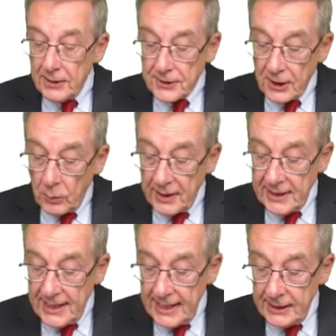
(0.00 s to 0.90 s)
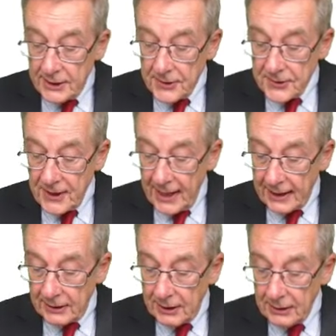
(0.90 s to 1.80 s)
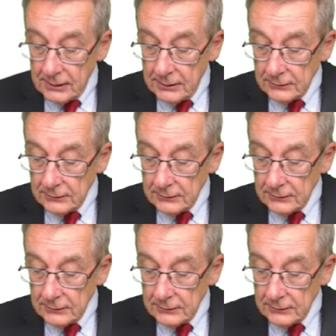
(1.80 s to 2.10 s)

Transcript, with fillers: And so we need to sell